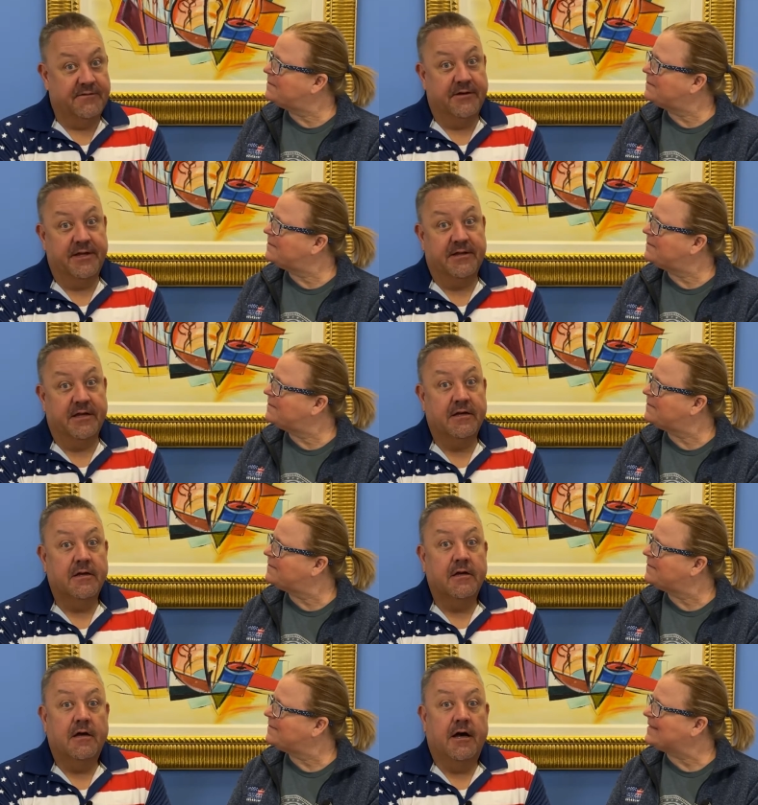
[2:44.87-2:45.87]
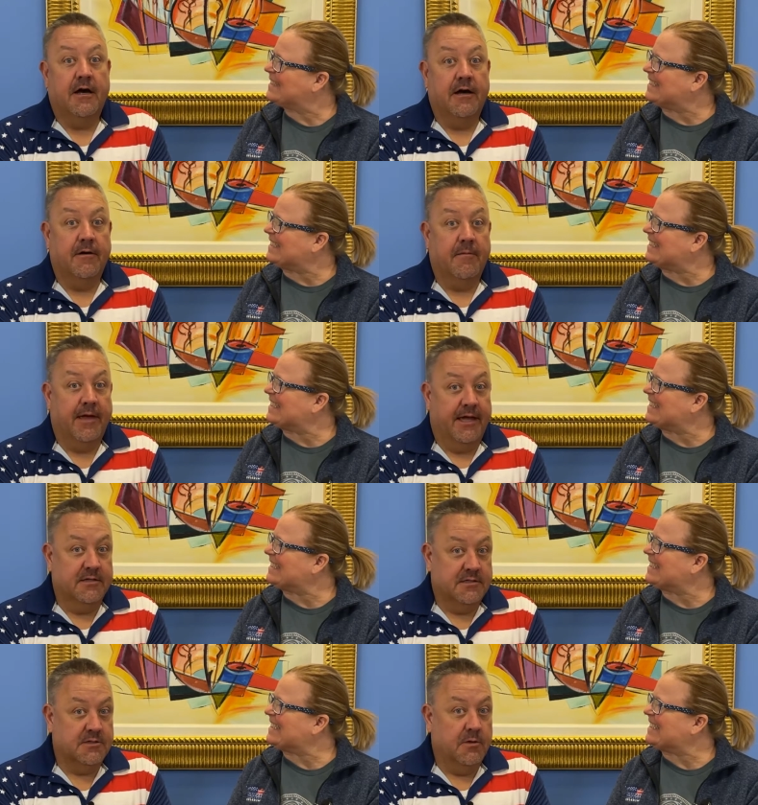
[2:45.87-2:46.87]
Speaker 1: for anything. Um,
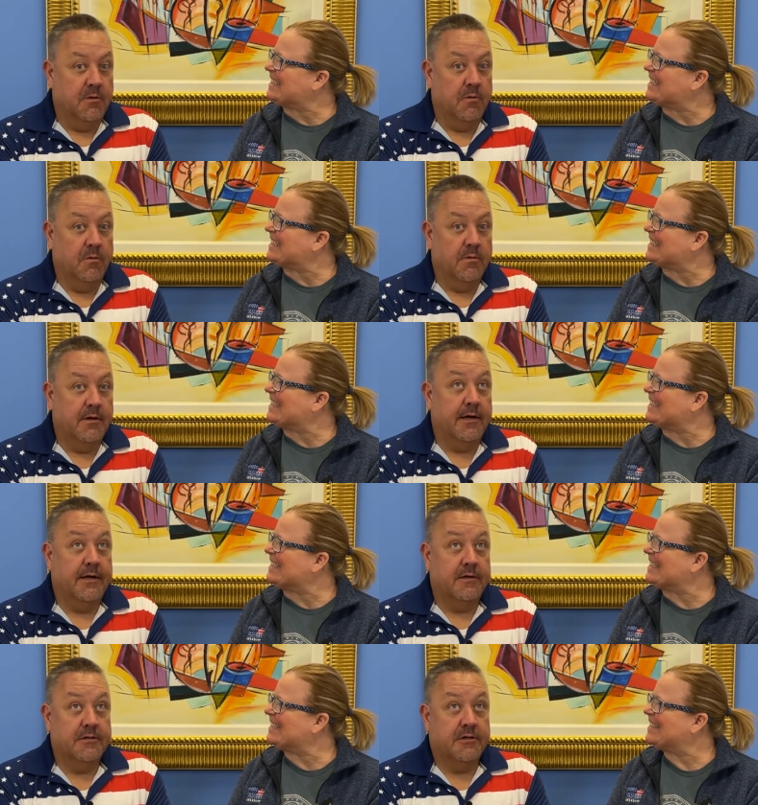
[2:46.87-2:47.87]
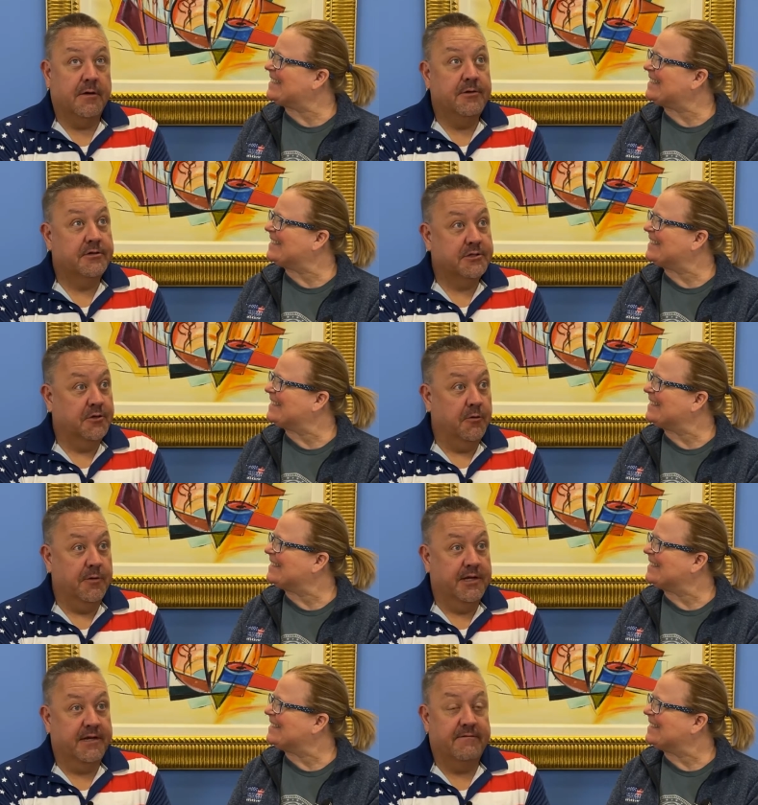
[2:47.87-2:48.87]
and so uh, a couple years ago,
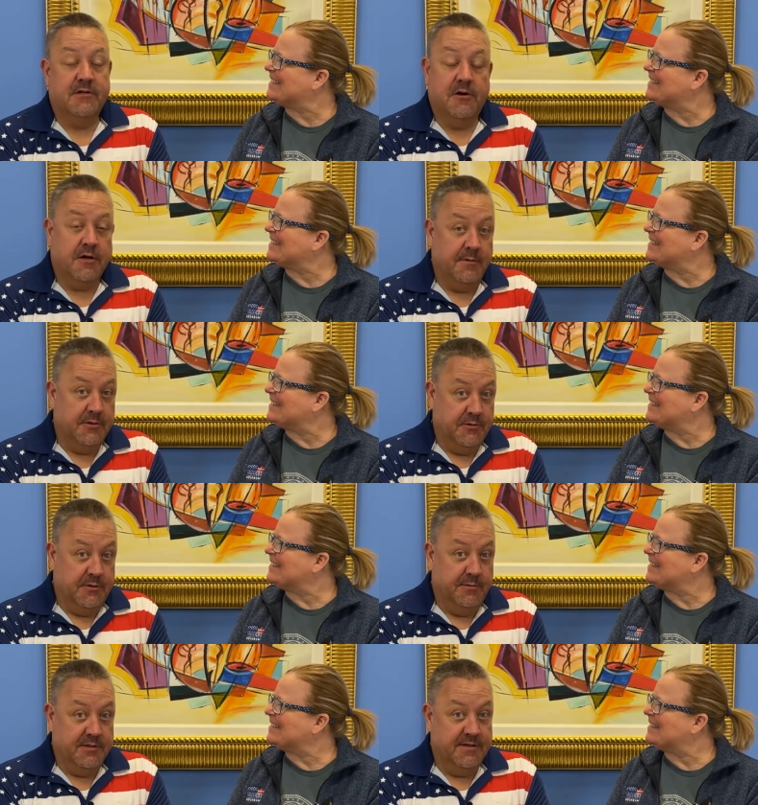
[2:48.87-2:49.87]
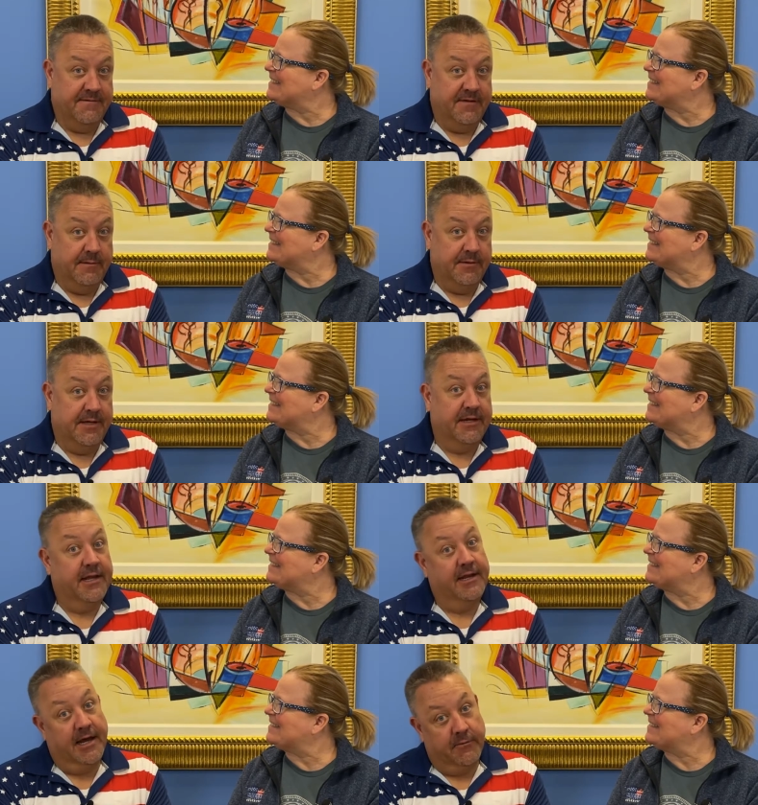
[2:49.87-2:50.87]
we didn't even talk about doing multifamily, and
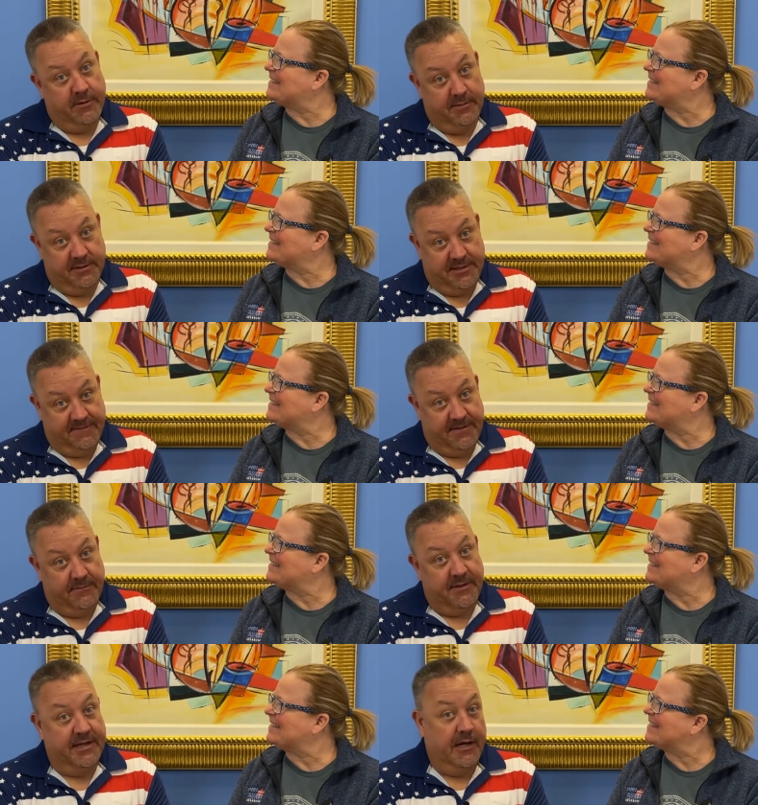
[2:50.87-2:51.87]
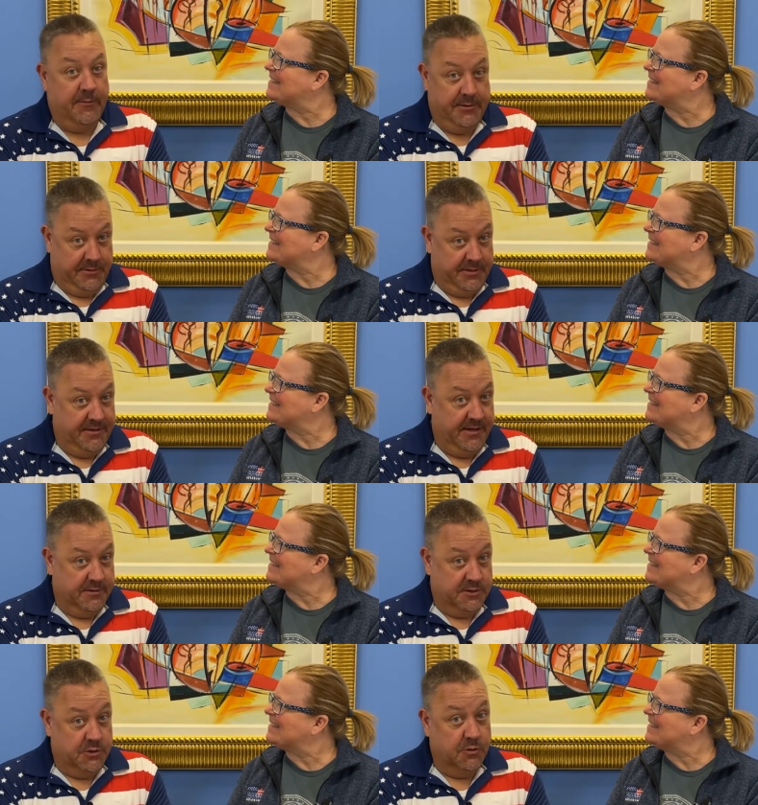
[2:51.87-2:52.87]
now we're in multifamily. Now we're doing a
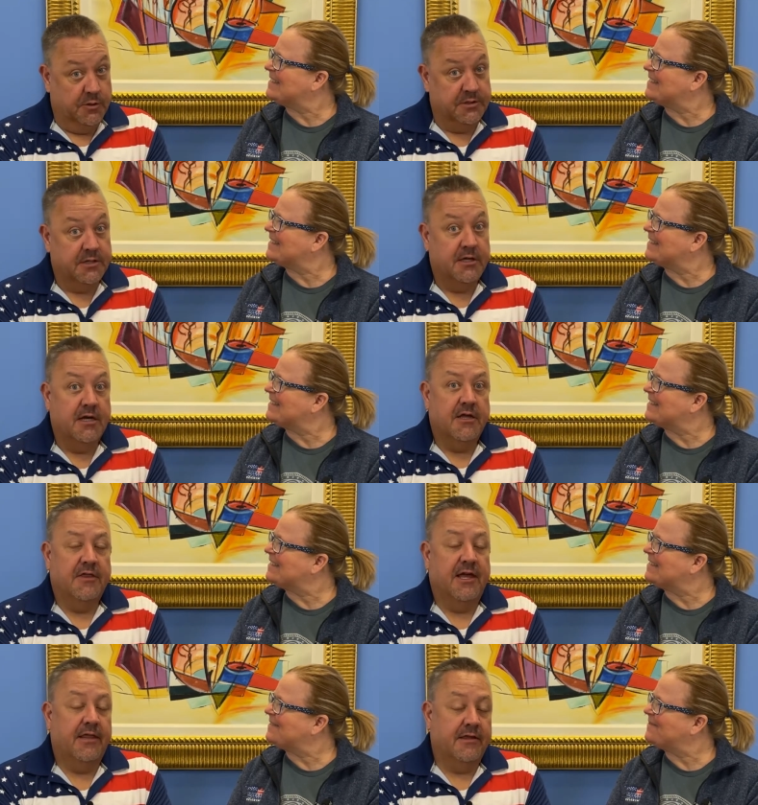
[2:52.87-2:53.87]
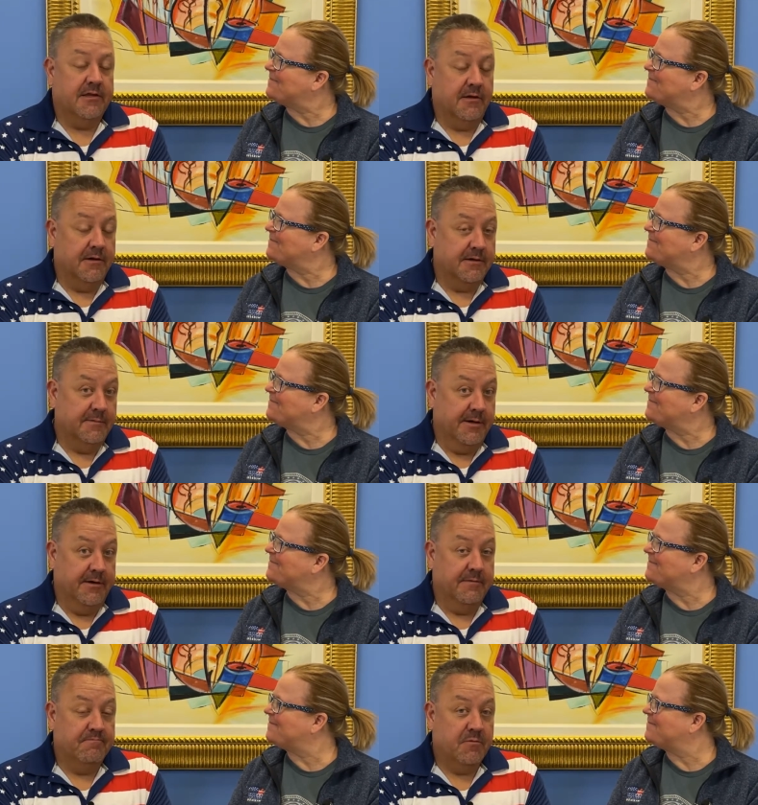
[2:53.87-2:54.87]
thousand doors. Then the talk
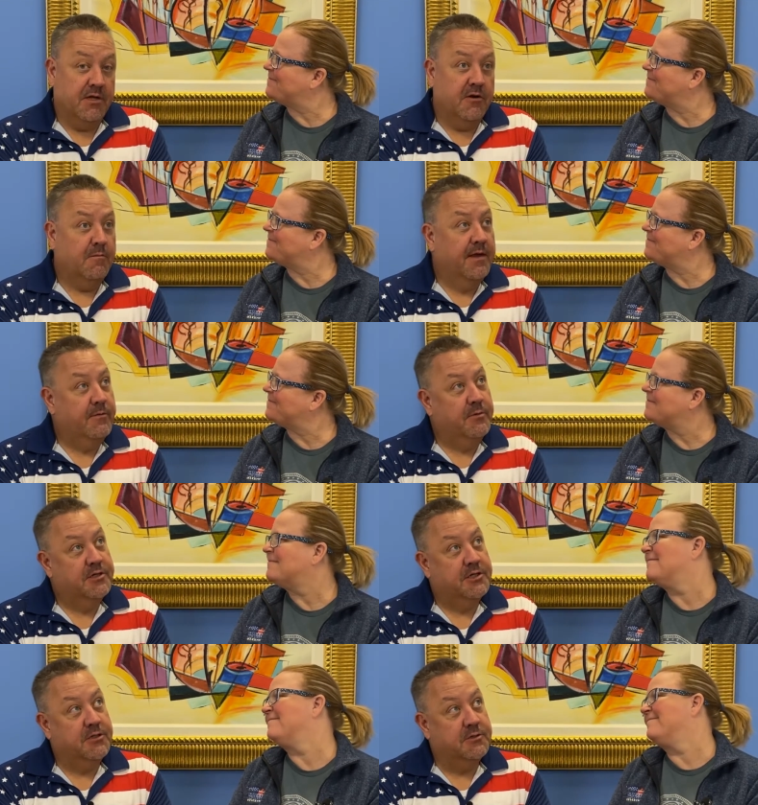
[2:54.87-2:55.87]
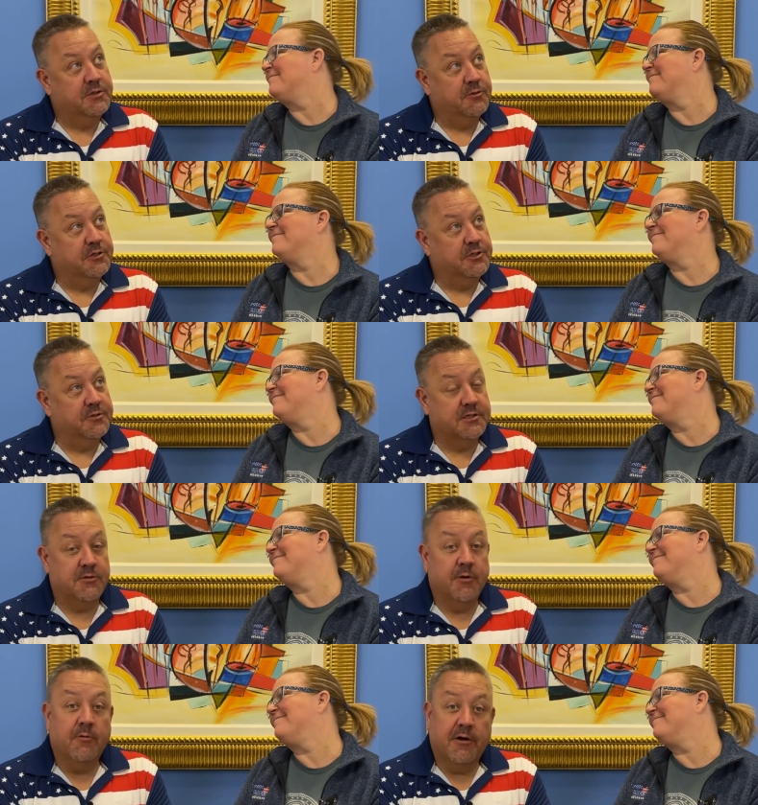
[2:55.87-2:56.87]
about you know maybe we should do storage units,
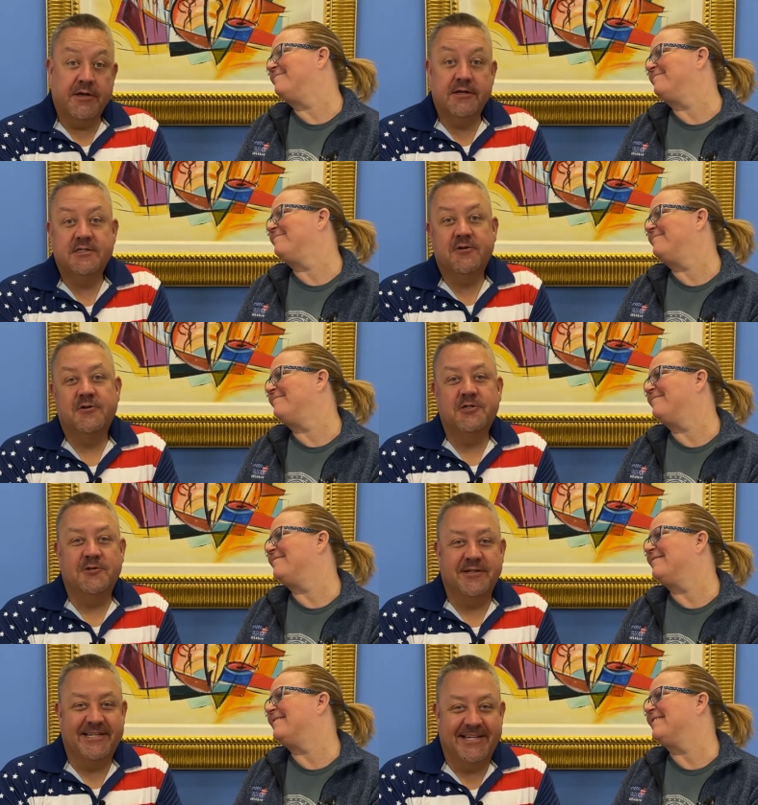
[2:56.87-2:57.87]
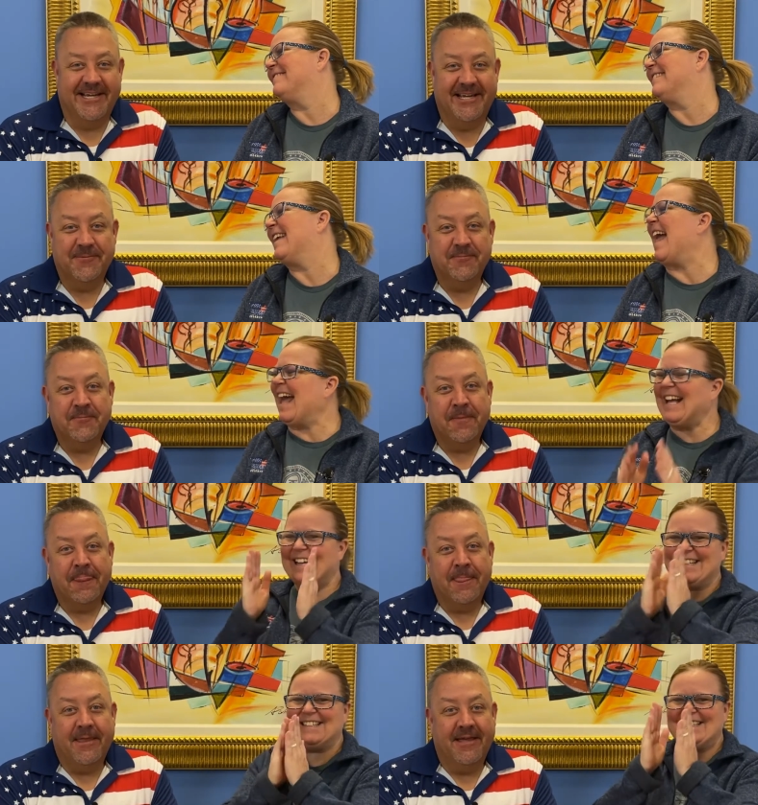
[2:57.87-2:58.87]
so we're walking a storage unit today.
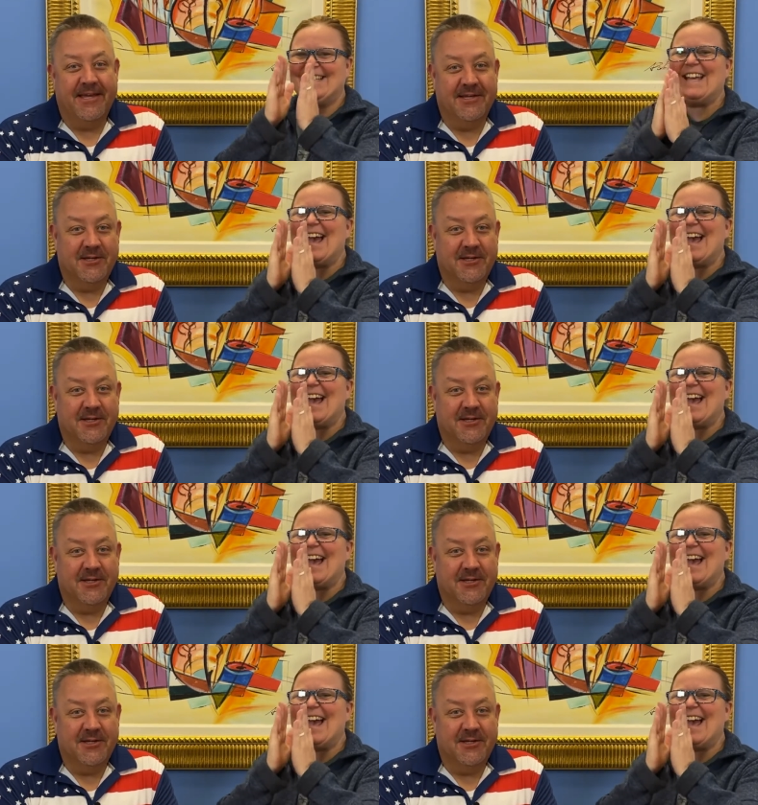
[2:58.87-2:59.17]
In